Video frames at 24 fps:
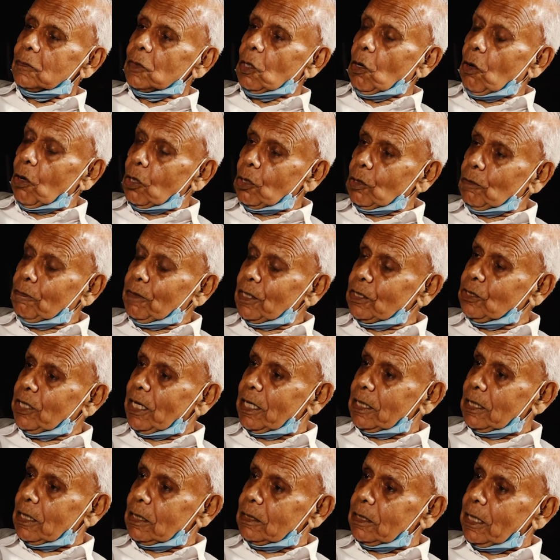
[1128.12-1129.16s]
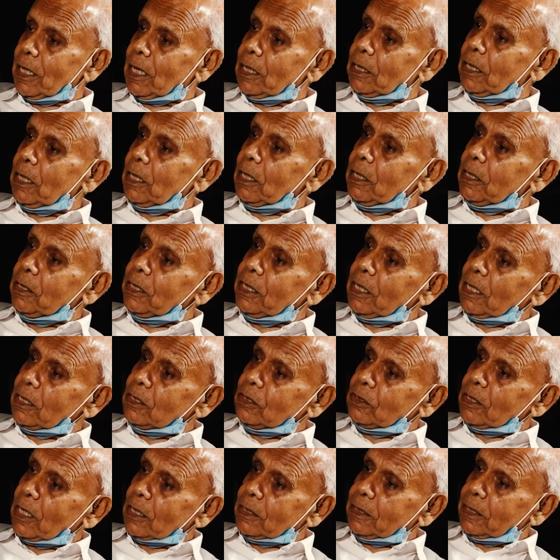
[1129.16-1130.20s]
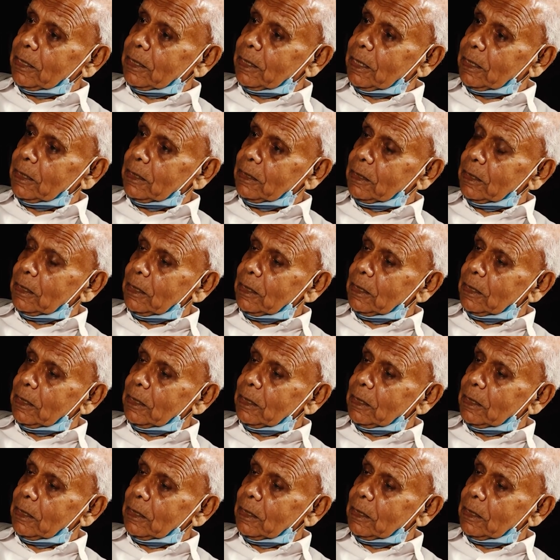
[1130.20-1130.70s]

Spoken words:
All over China they are reconstructing it.